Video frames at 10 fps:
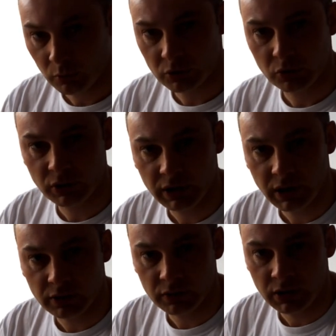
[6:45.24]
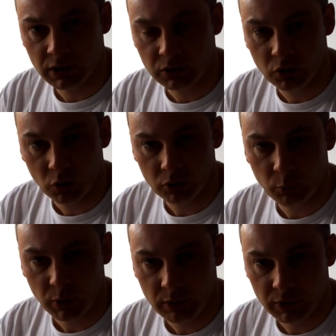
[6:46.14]
was looking at the
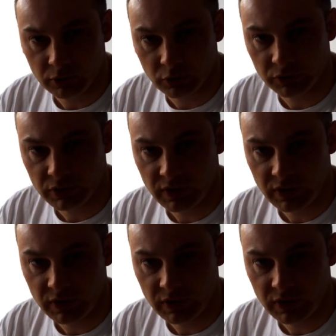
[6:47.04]
non-payment of the